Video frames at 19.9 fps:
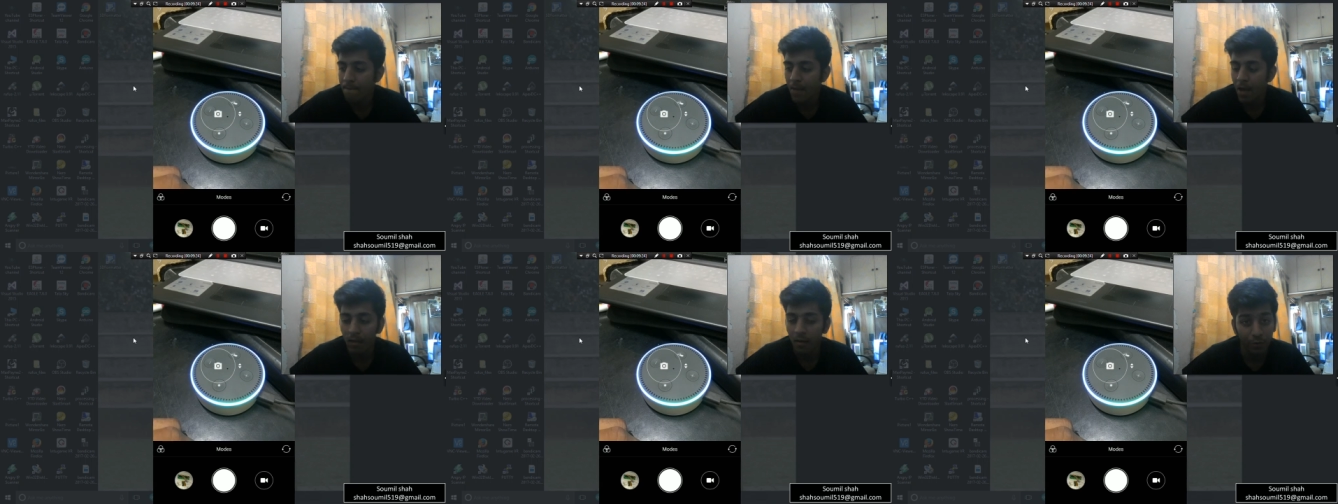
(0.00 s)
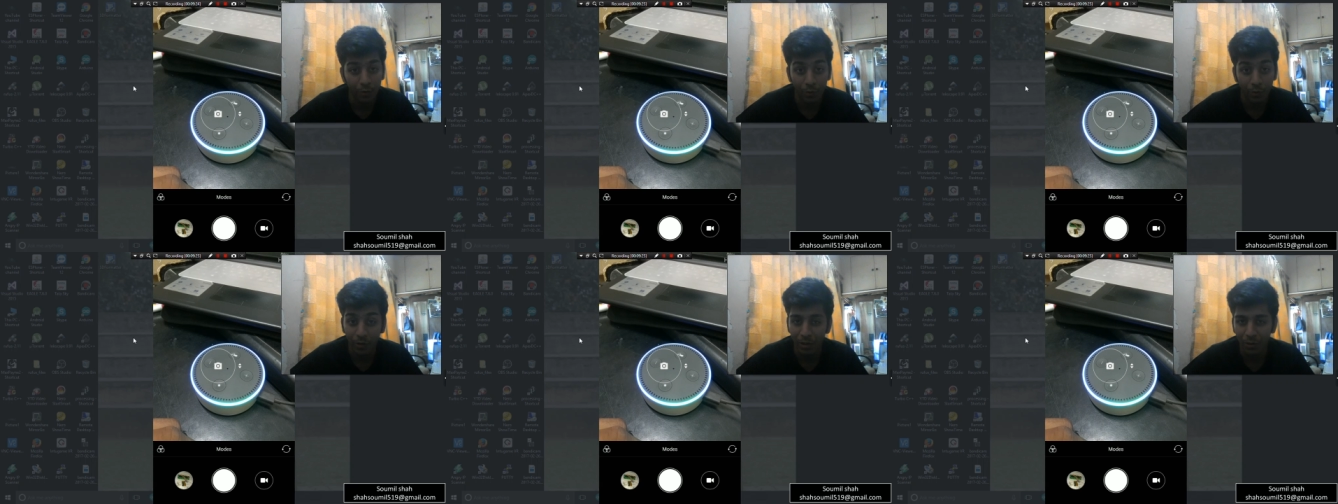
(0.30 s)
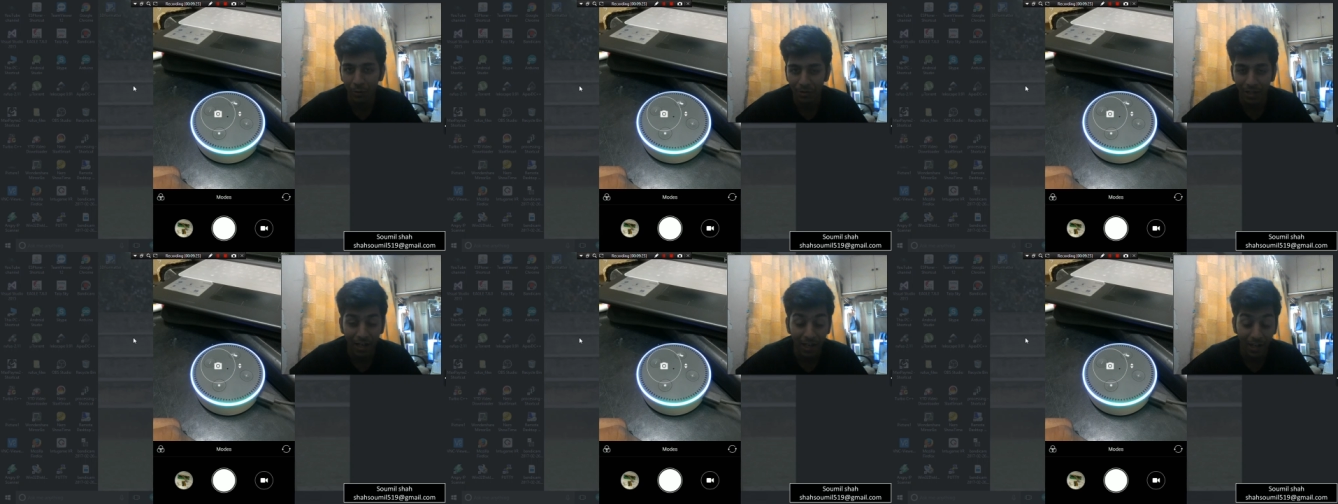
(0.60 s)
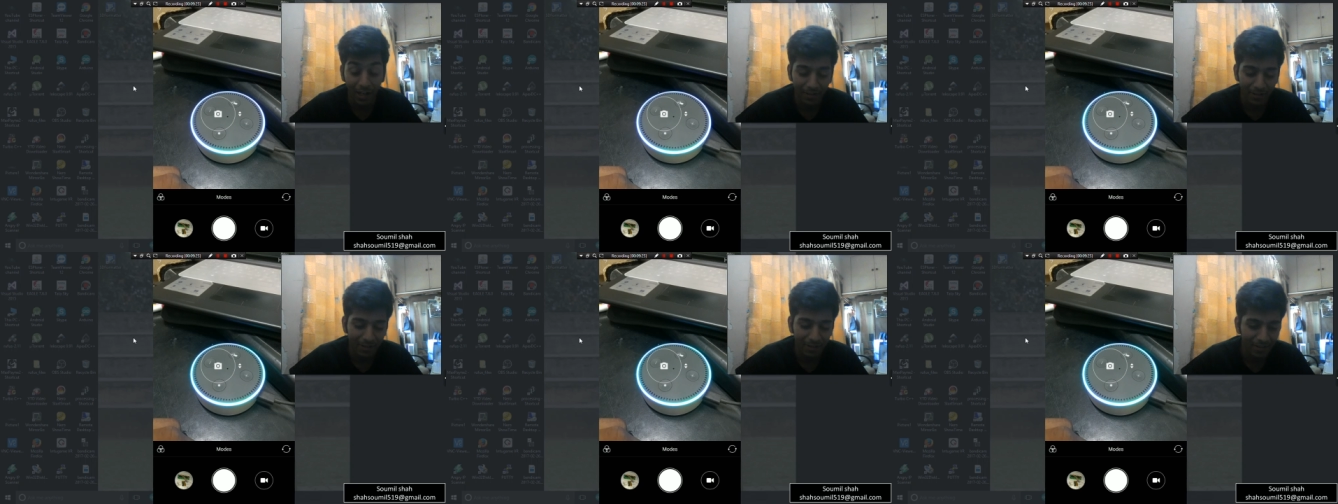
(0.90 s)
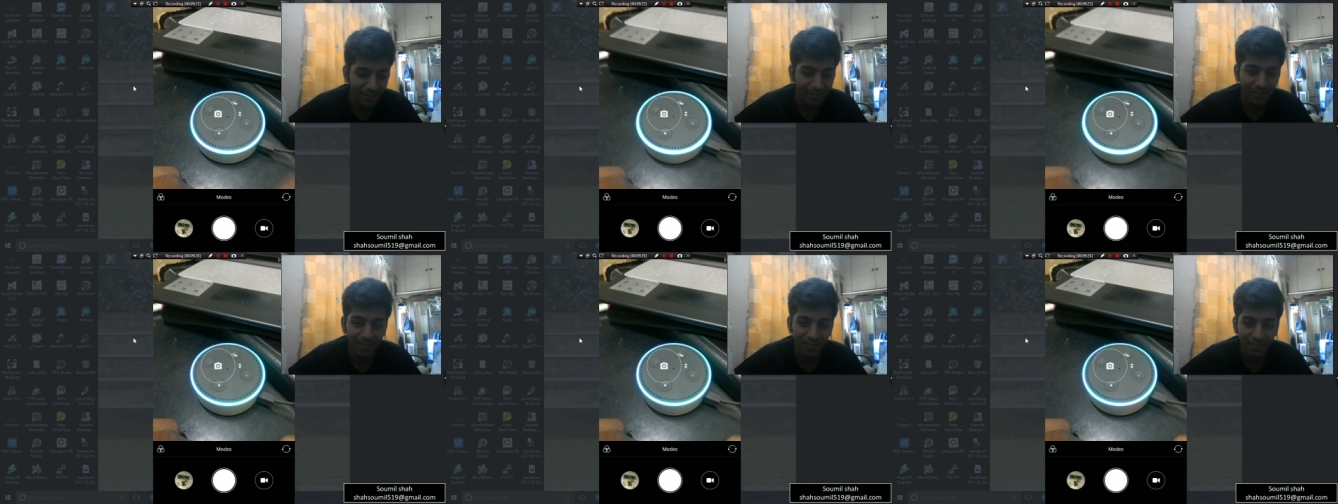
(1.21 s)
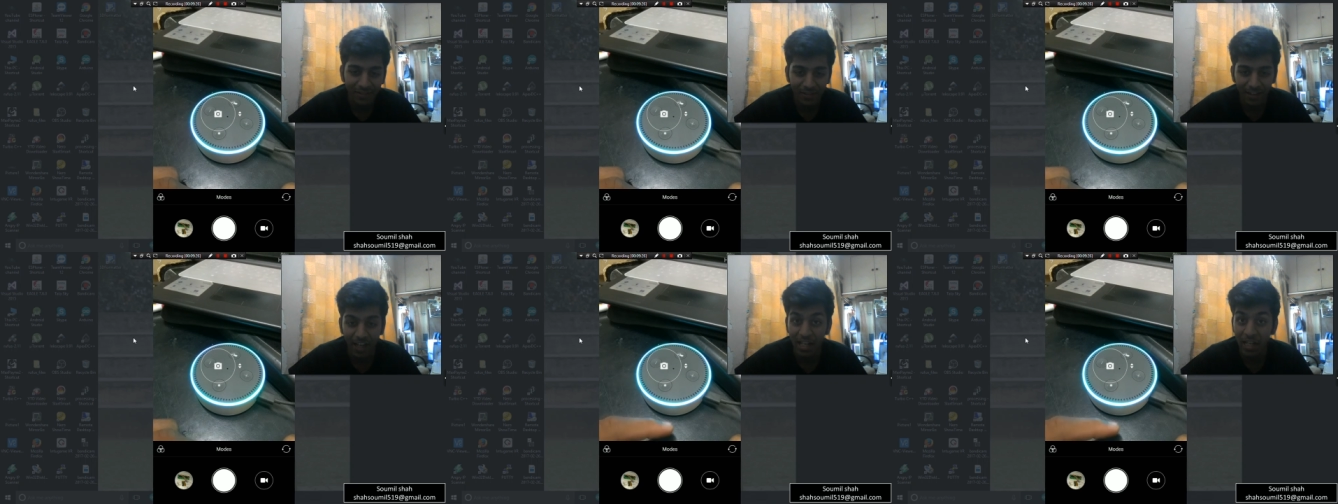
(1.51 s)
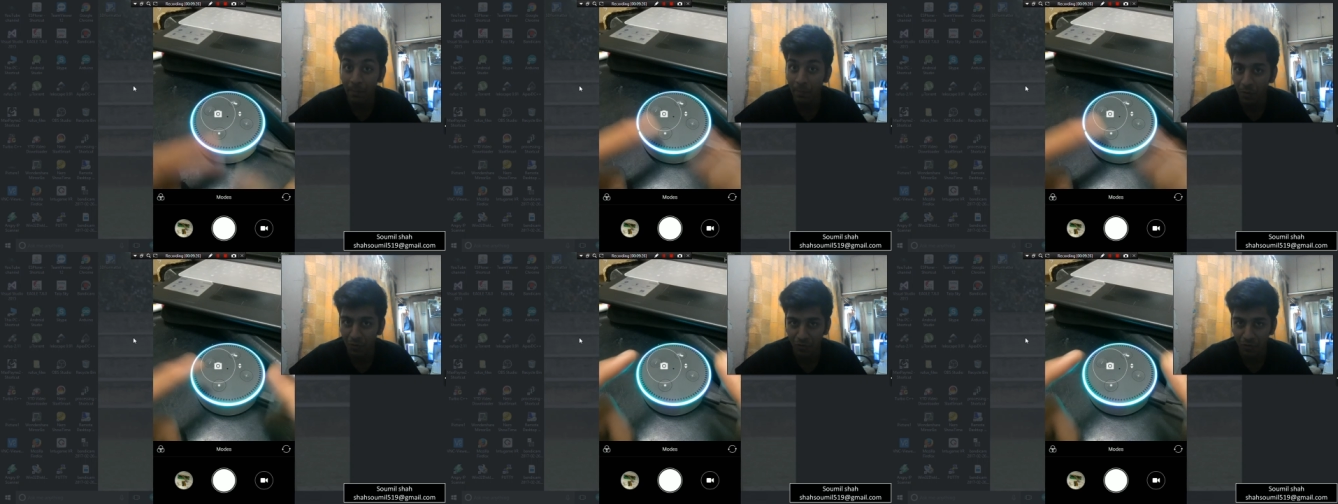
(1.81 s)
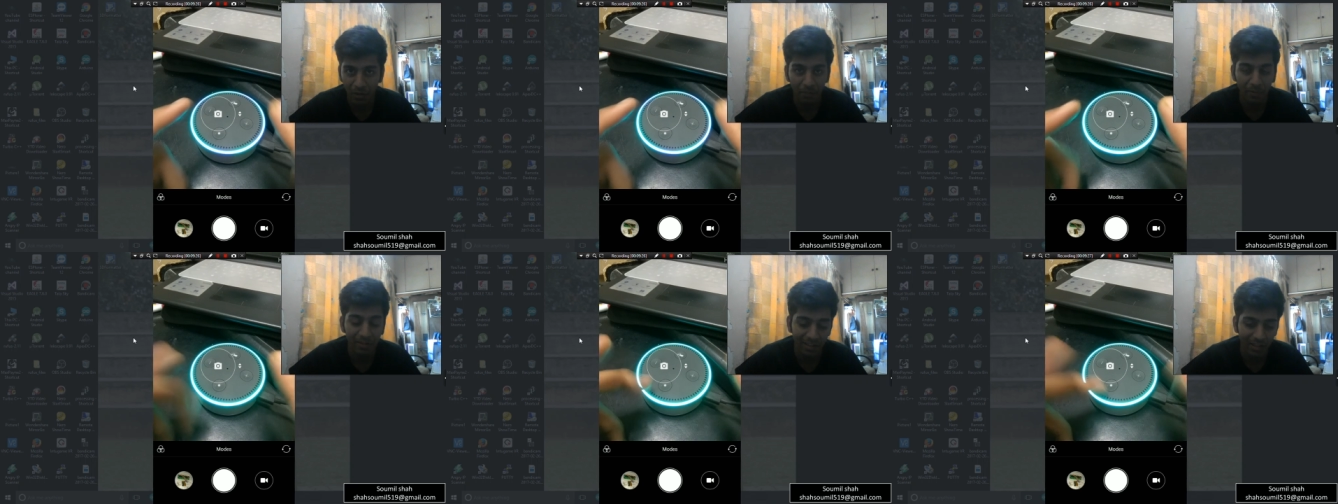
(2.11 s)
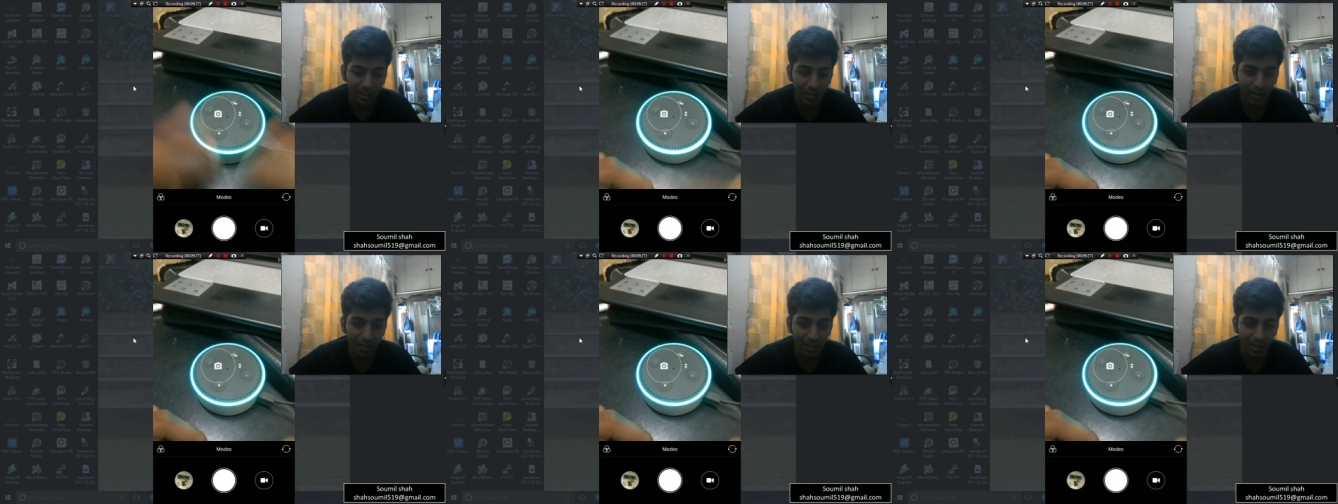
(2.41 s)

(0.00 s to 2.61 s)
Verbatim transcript: So you can do that. Any music. Basically. I didn't